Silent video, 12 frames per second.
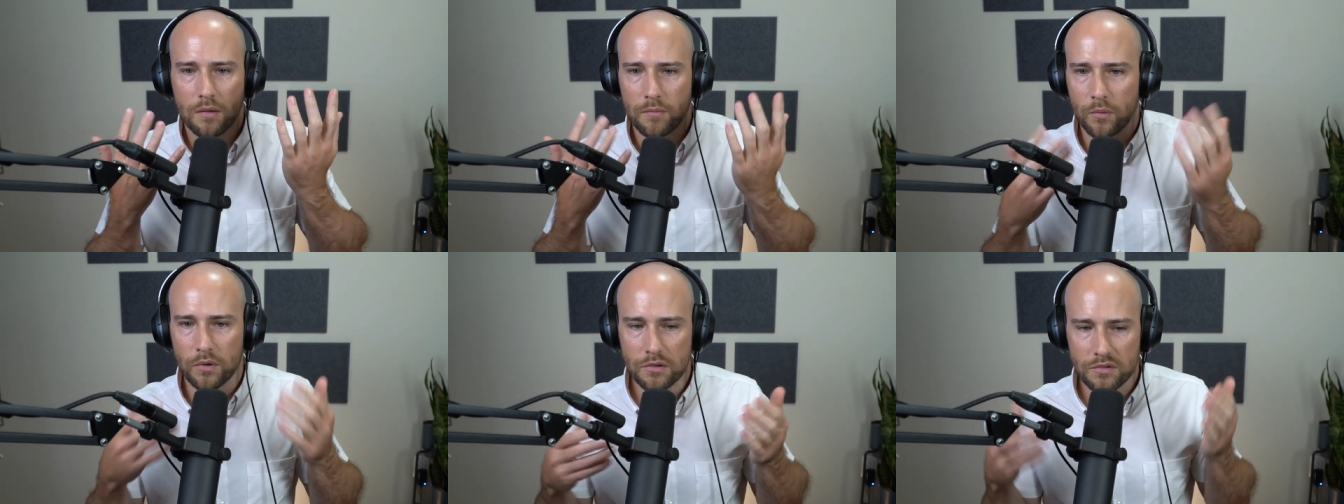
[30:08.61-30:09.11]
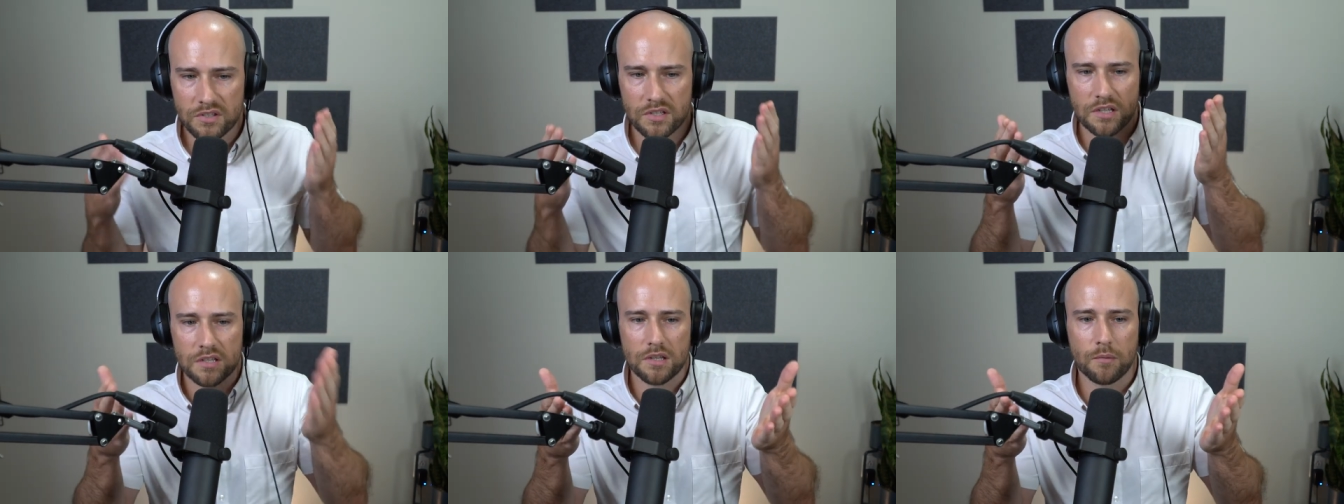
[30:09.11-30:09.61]
But when you
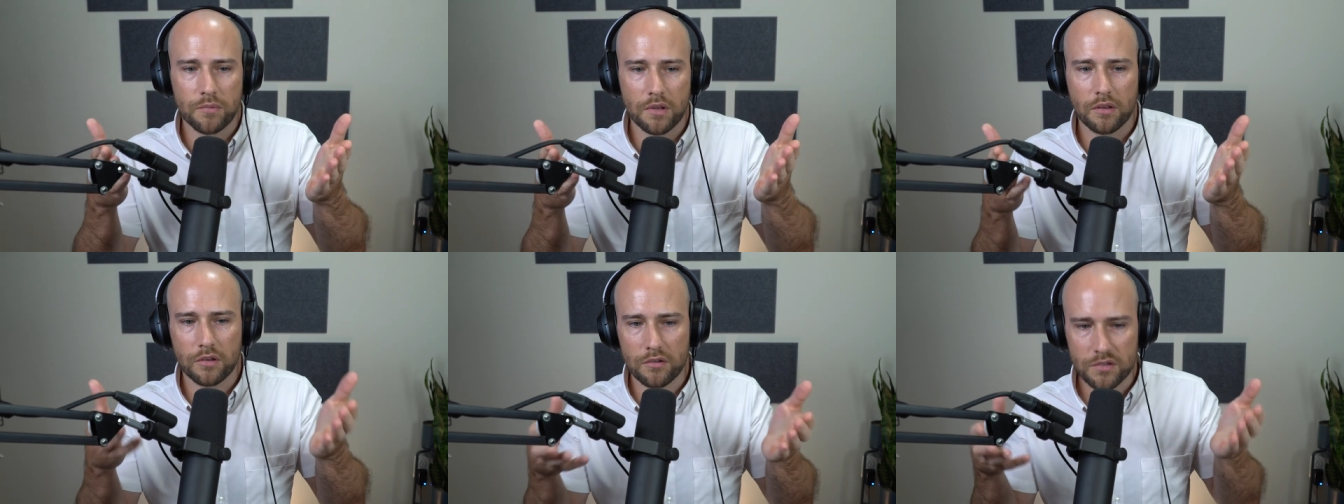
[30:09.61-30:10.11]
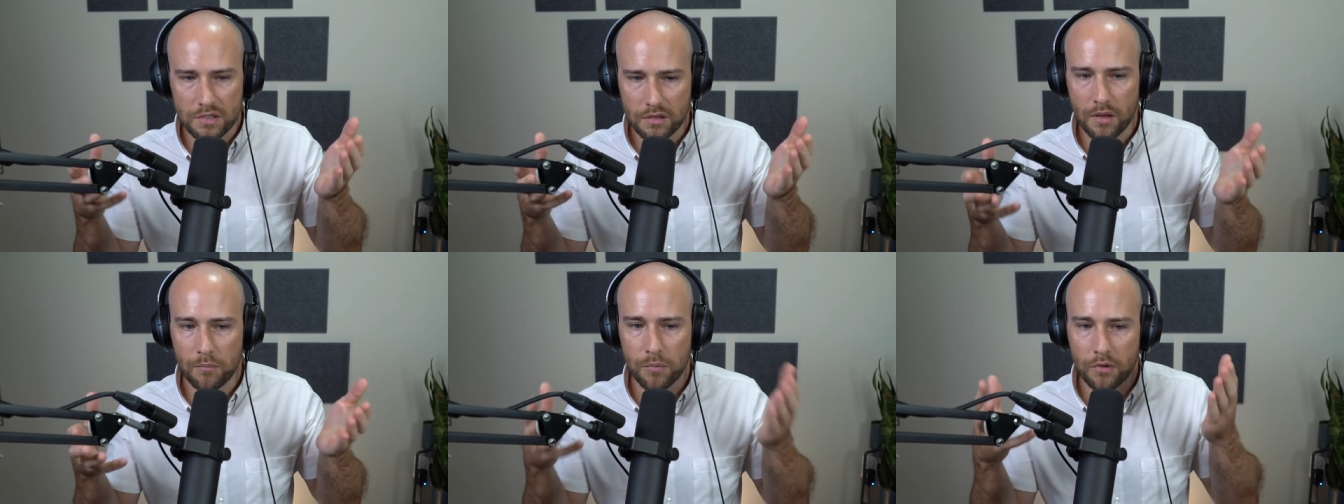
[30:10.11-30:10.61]
see something like you see
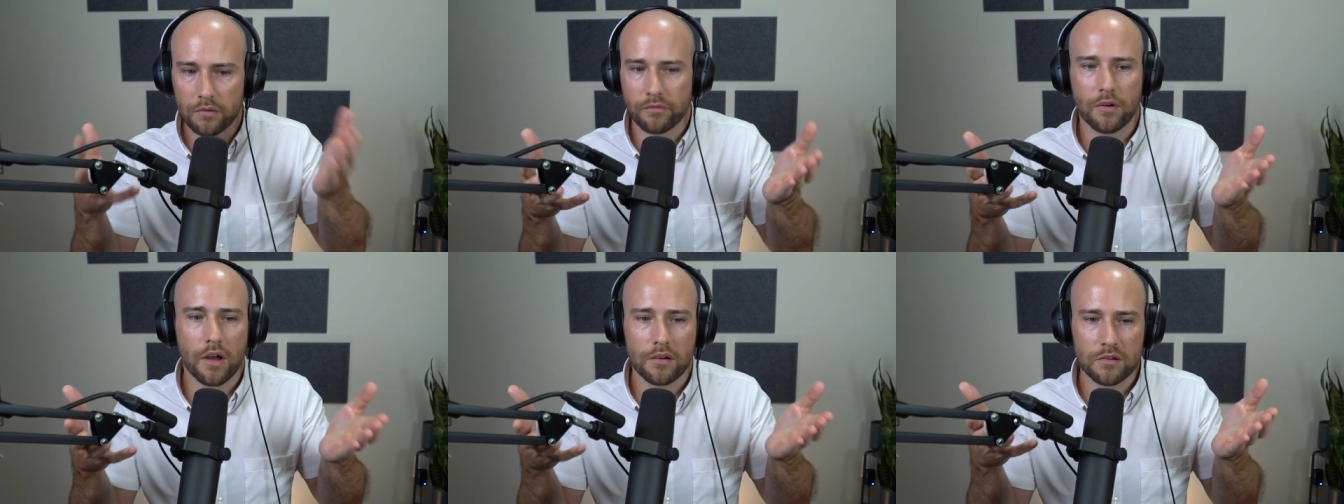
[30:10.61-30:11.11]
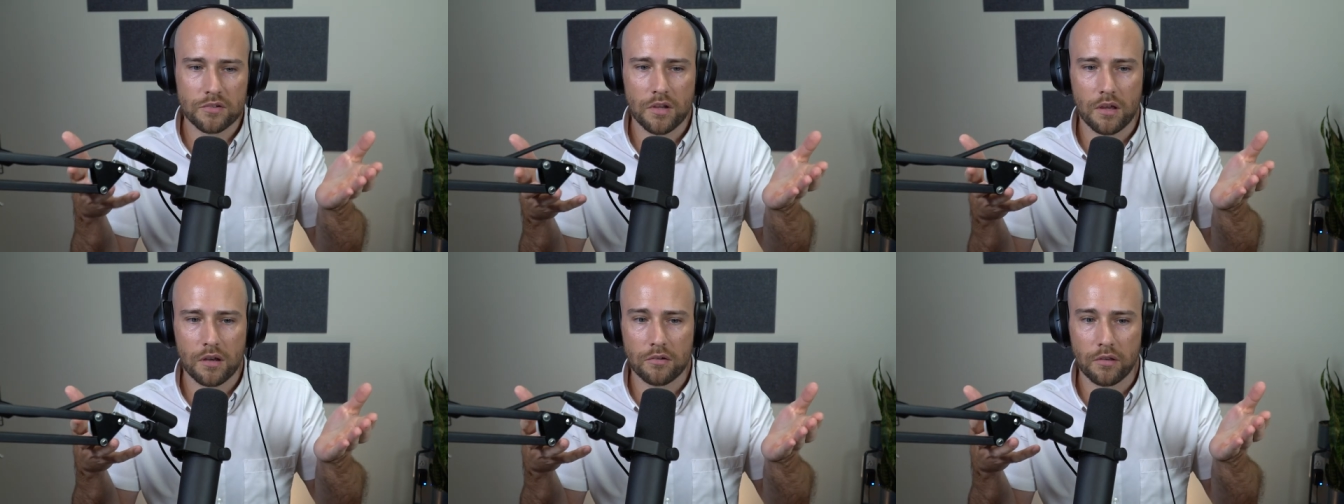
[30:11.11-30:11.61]
that beautiful Honda
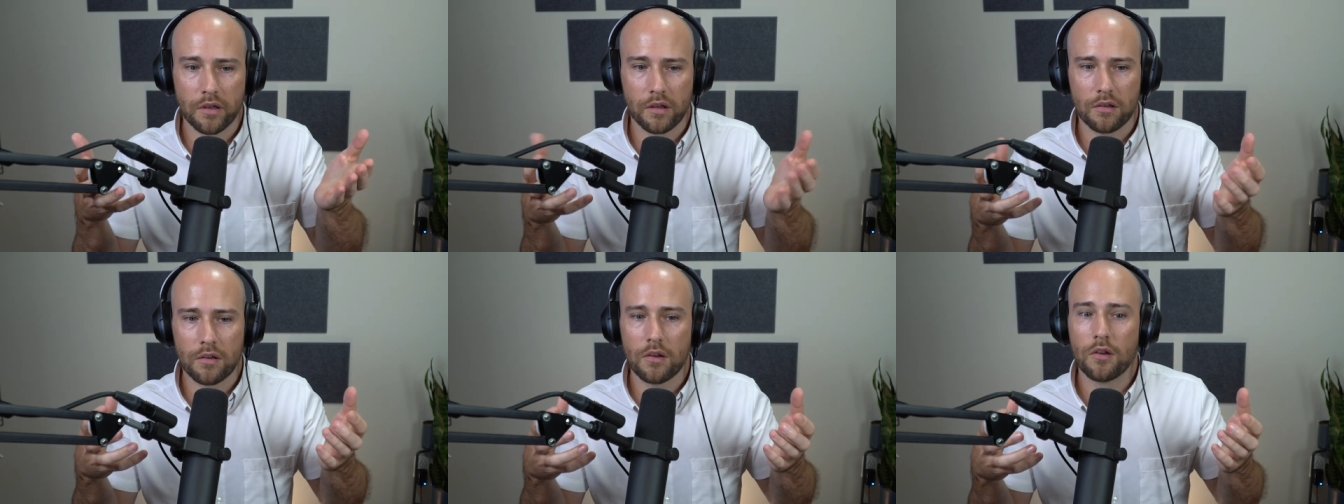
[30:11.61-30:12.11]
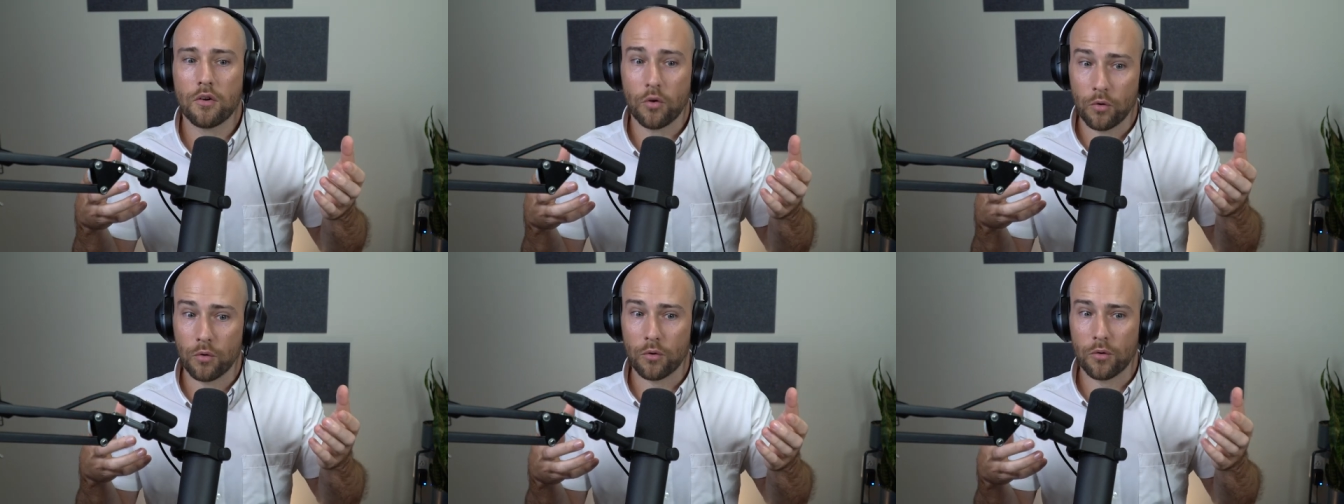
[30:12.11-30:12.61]
Jet, and you're like,
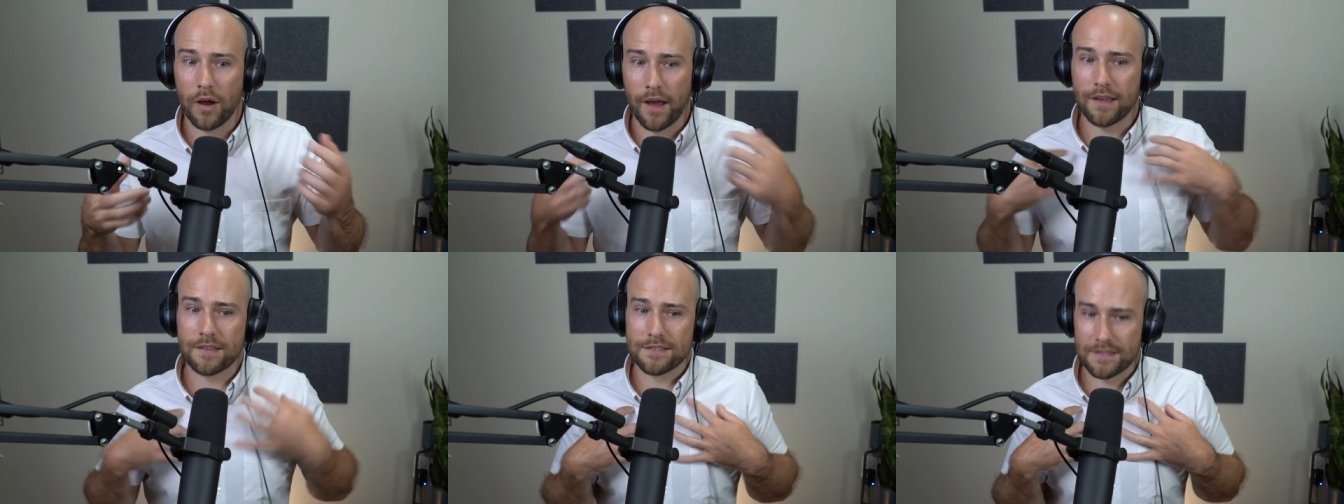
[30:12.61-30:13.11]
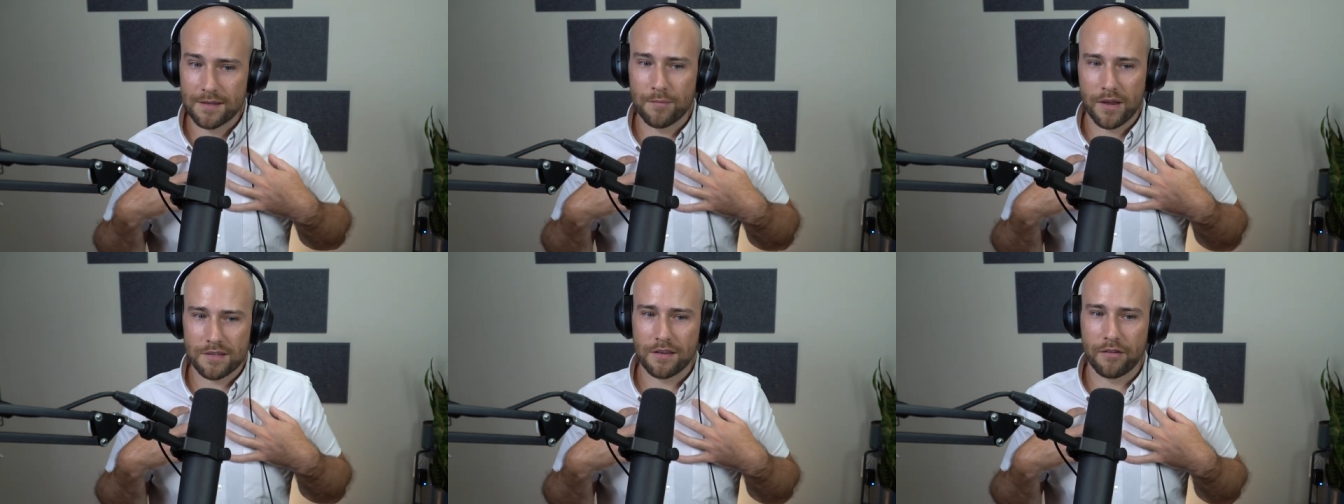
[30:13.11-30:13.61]
ooh, I can see
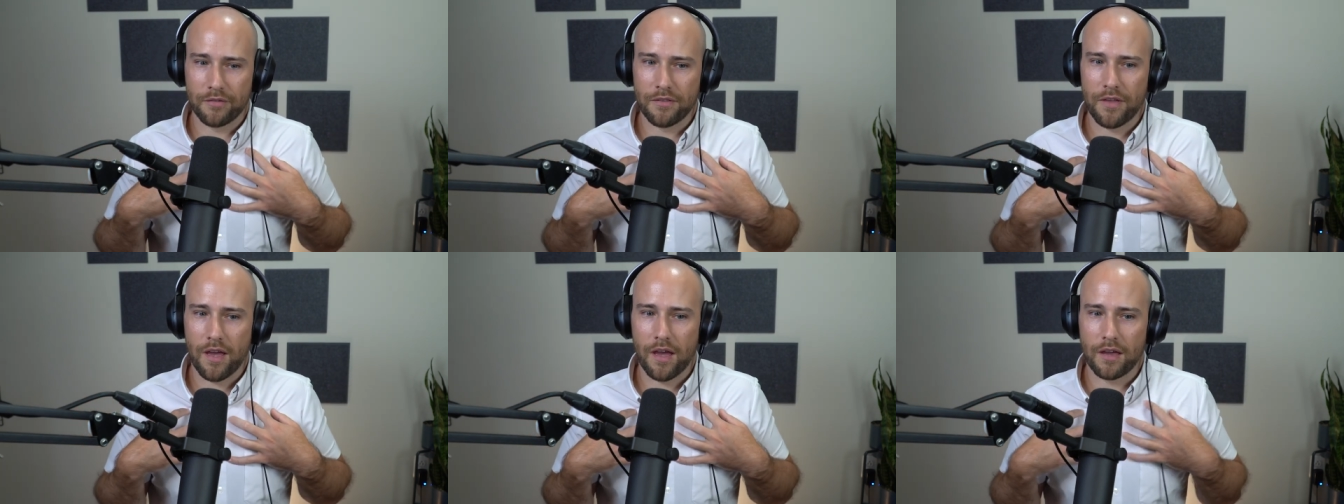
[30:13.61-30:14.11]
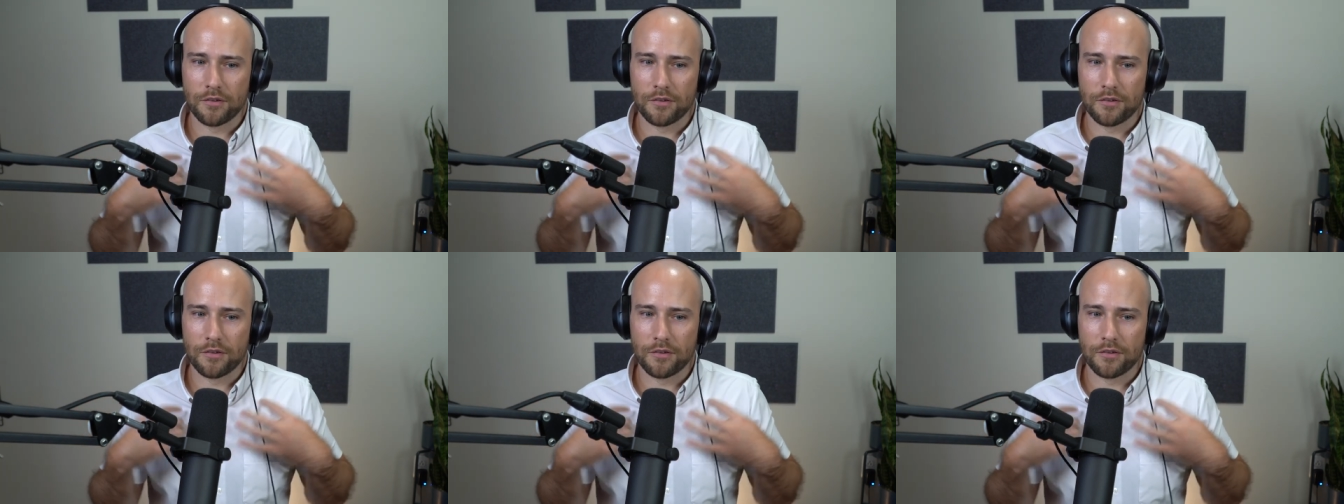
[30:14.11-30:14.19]
myself in that, yeah.